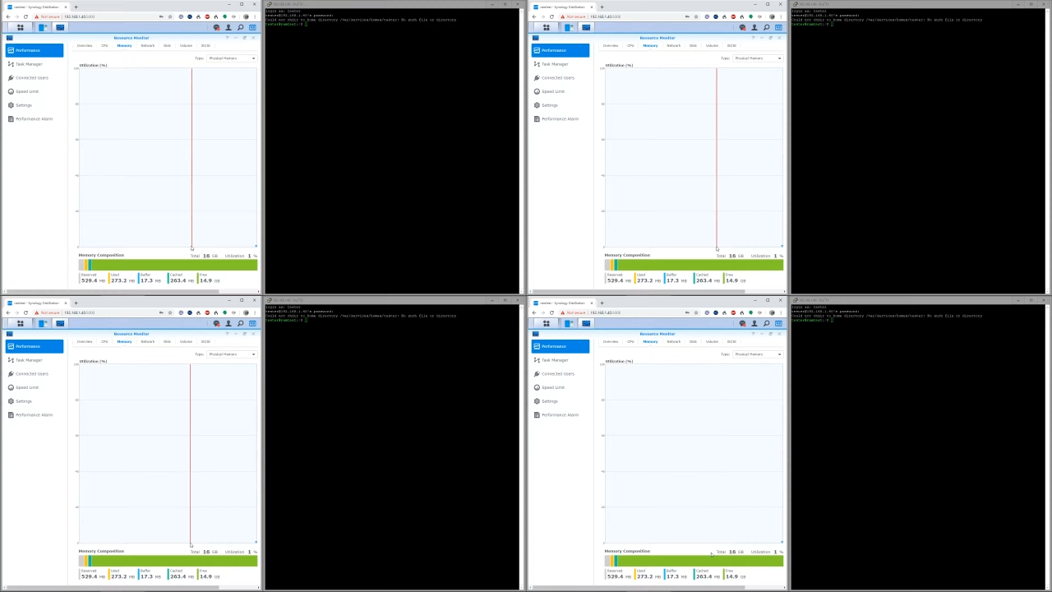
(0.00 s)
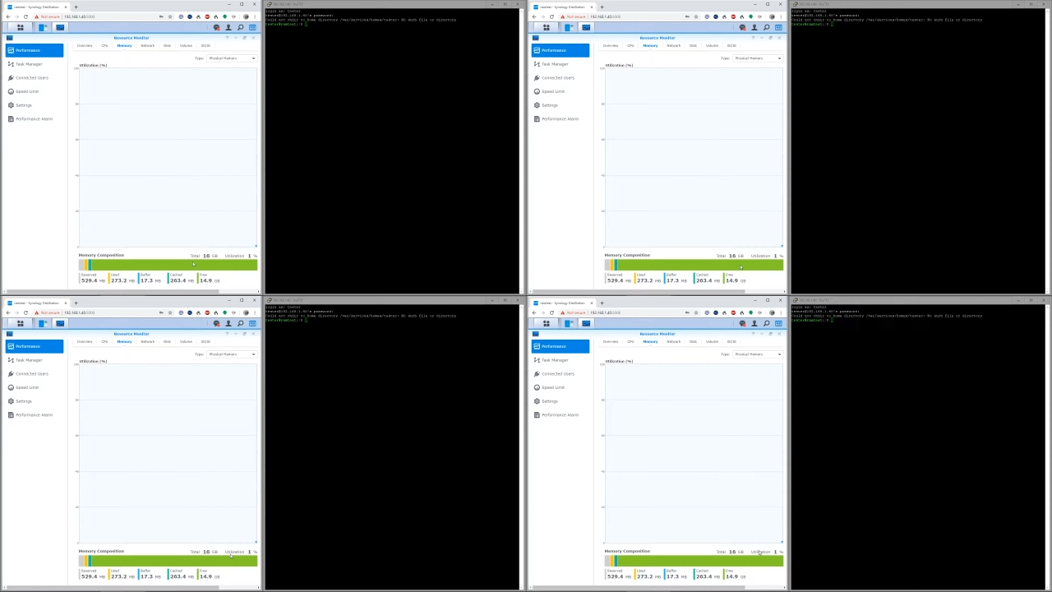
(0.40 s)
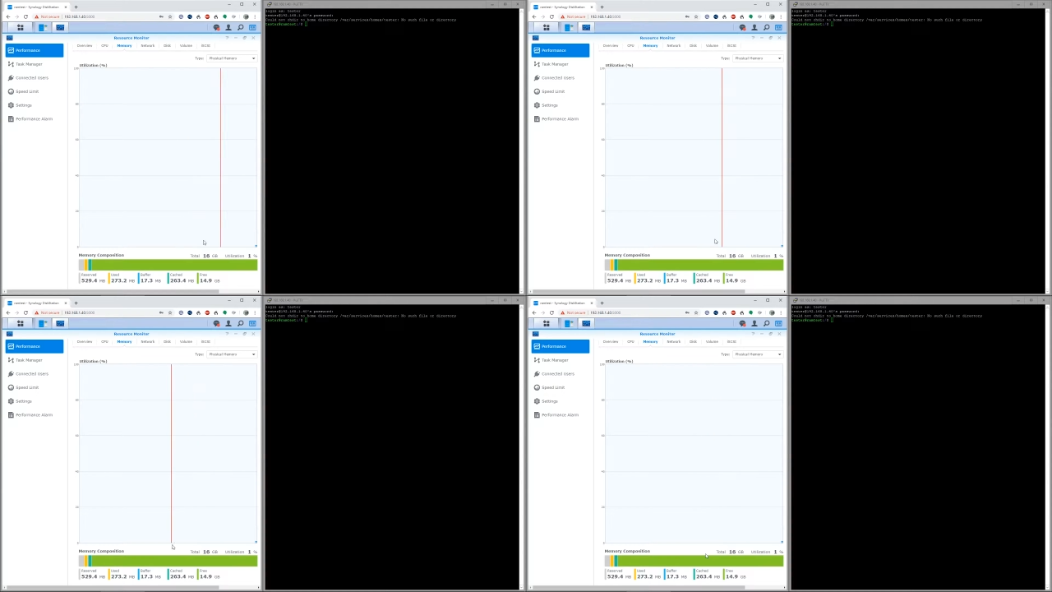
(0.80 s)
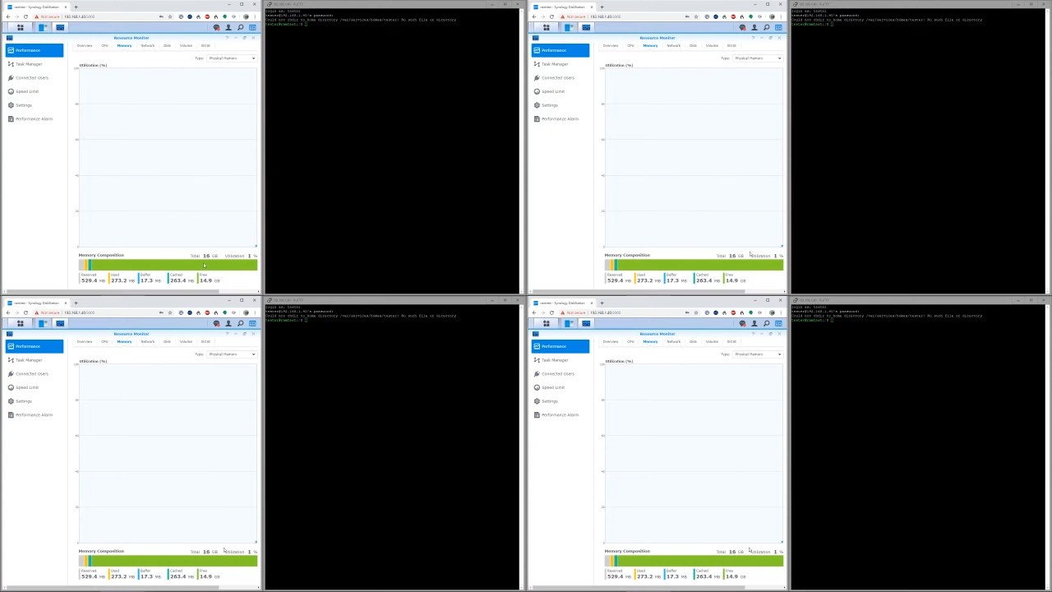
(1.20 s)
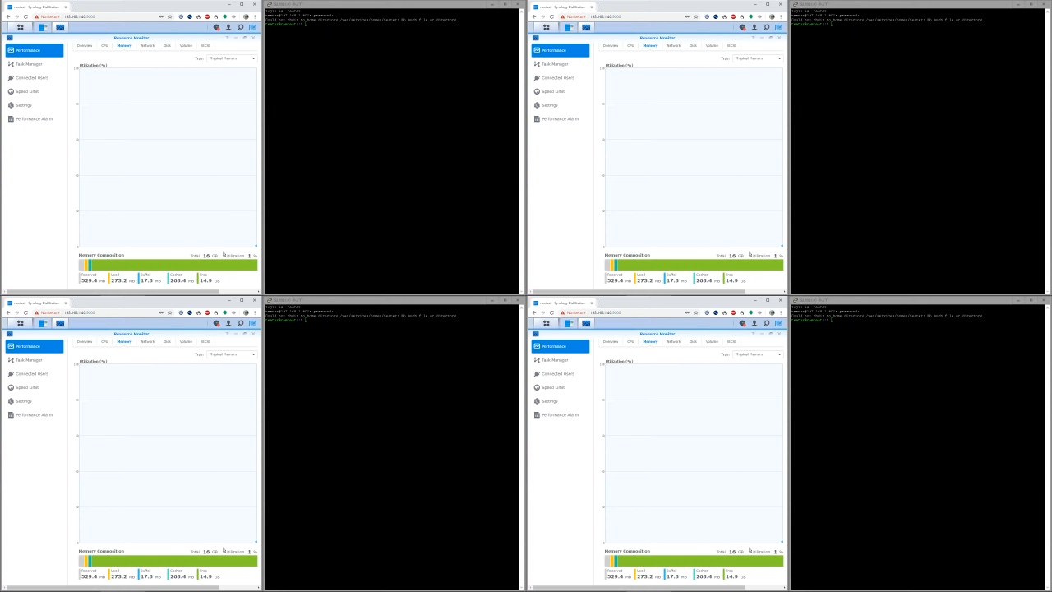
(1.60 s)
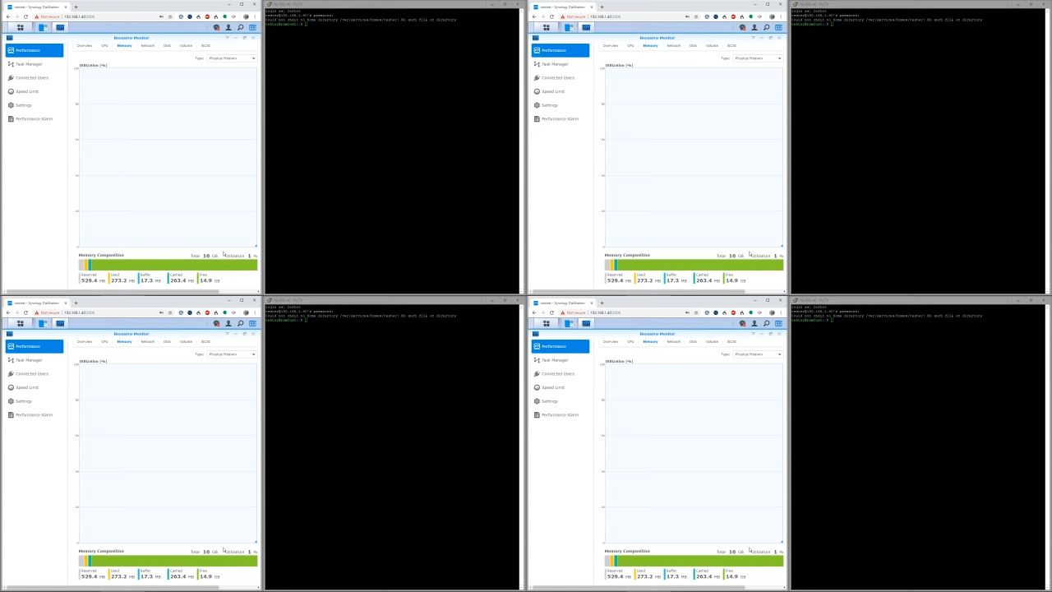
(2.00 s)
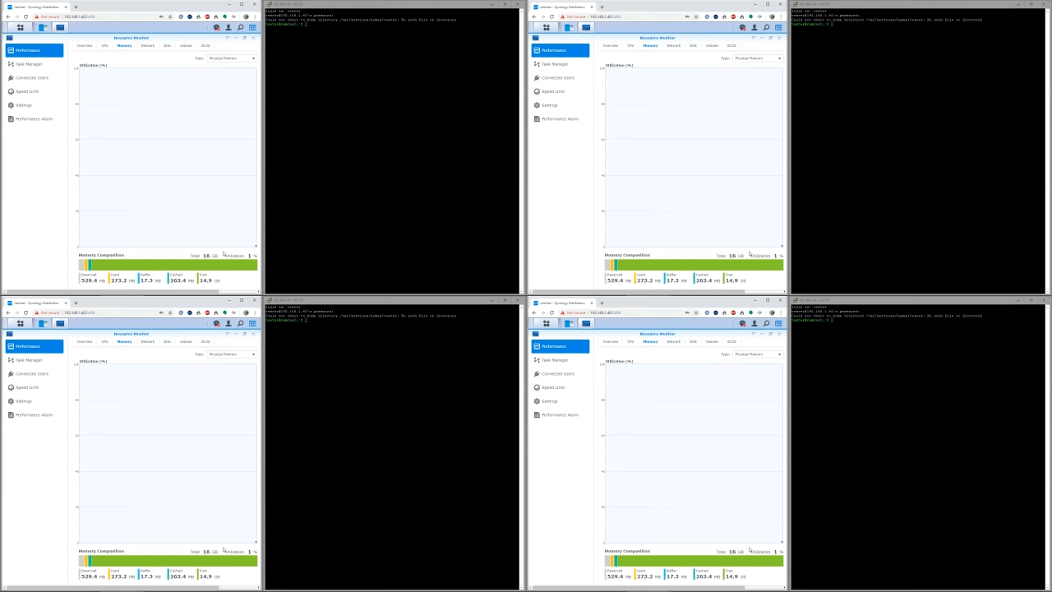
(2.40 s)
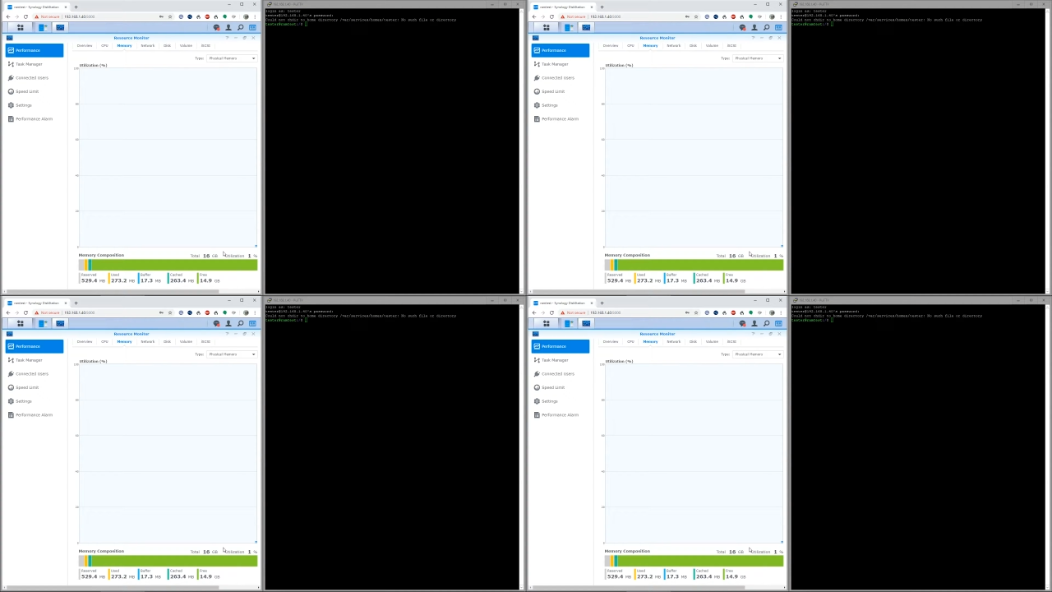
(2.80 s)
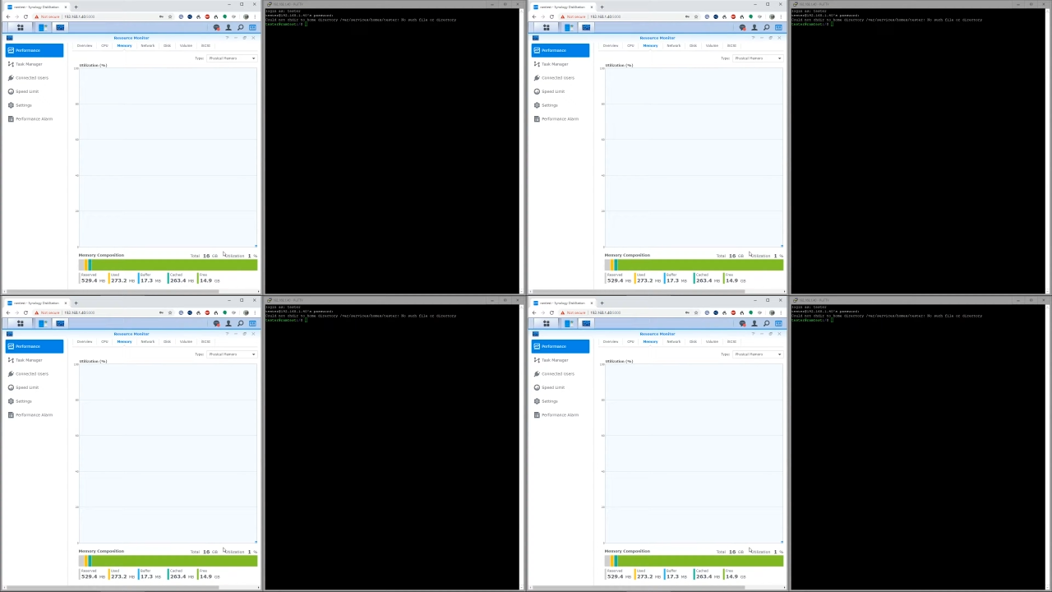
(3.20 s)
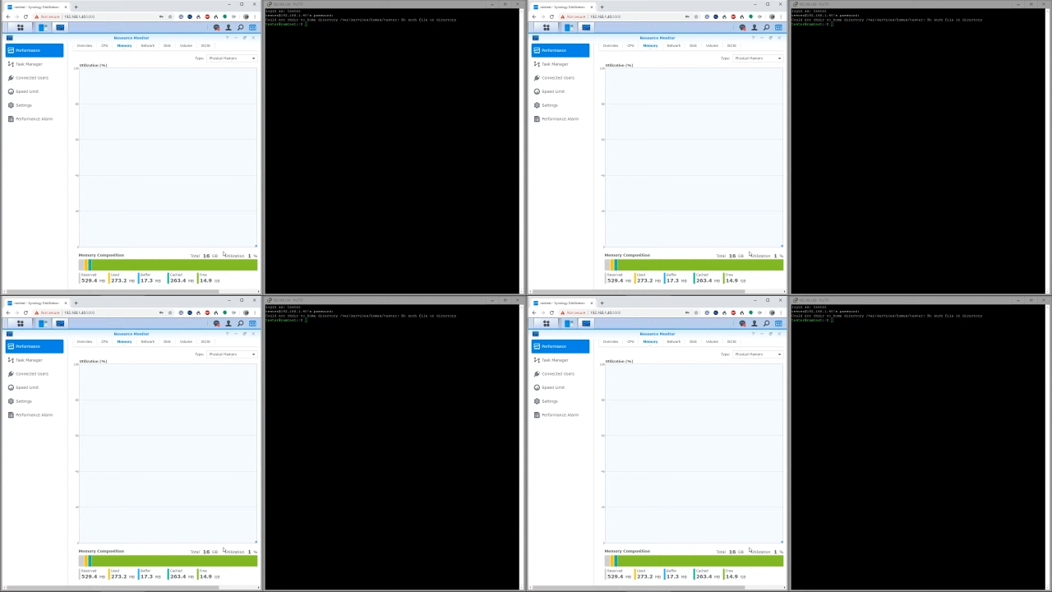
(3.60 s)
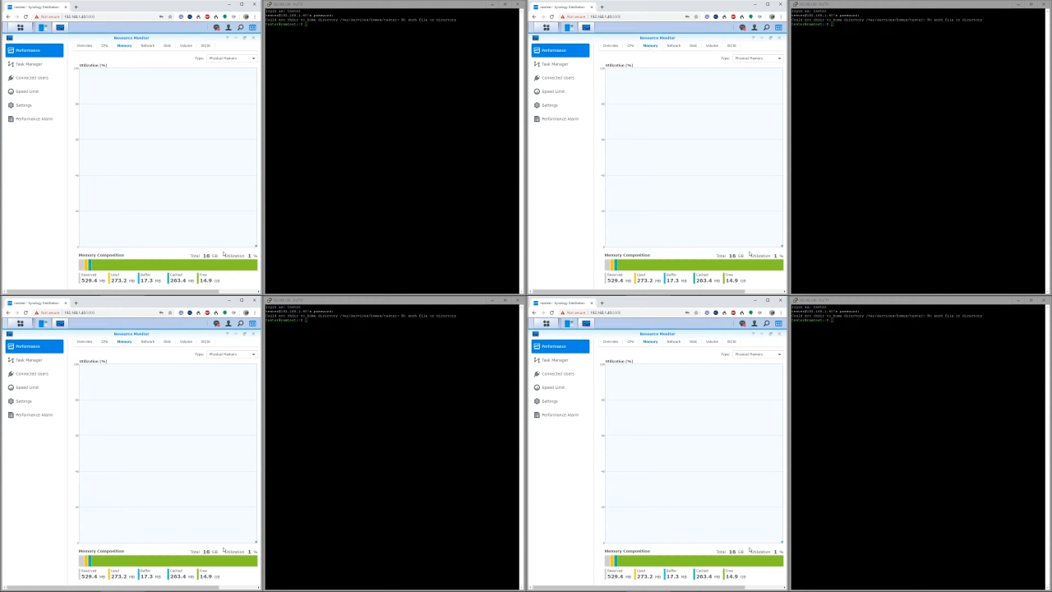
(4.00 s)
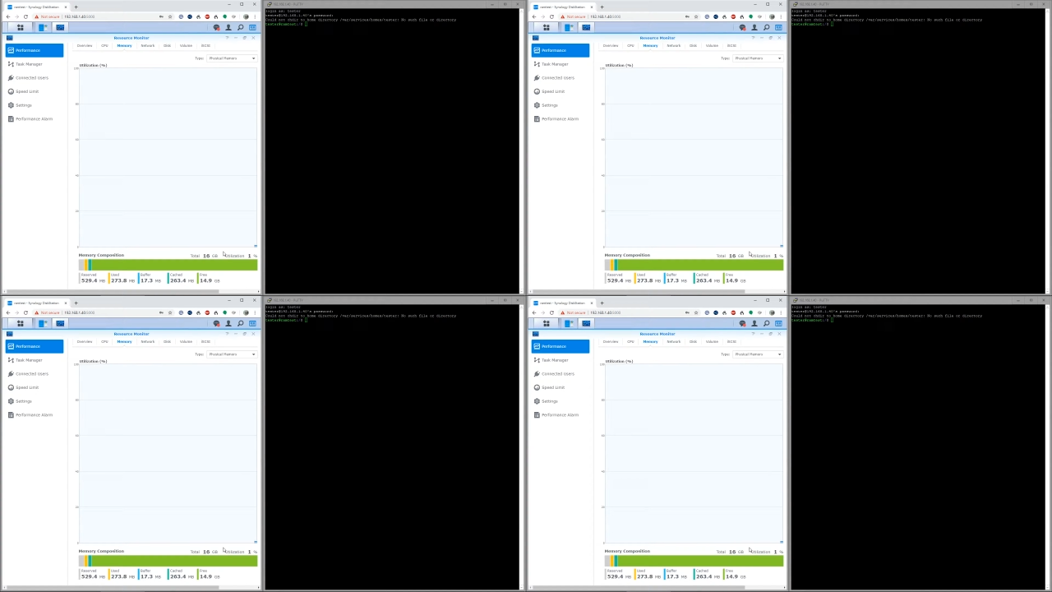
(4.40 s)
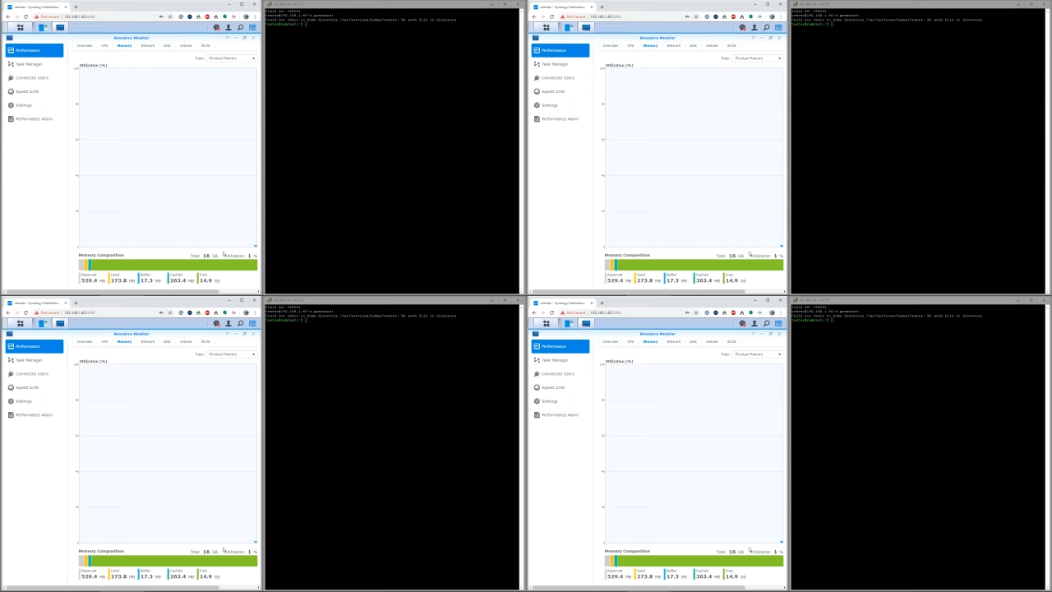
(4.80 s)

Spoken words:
[unreadable: no face in view]